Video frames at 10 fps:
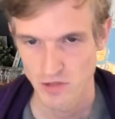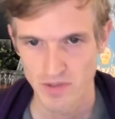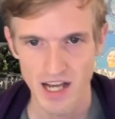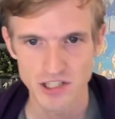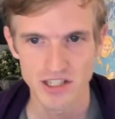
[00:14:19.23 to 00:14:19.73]
So
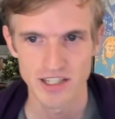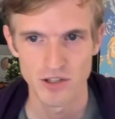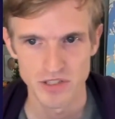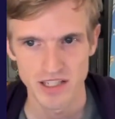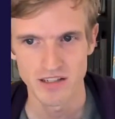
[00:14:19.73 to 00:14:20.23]
we're actually
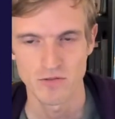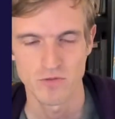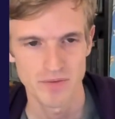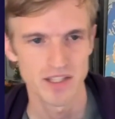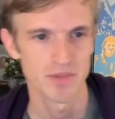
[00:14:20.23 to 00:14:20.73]
using
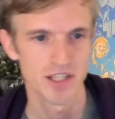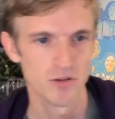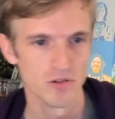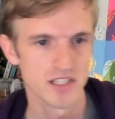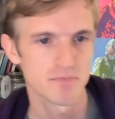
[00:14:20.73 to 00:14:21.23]
RabbitMQ,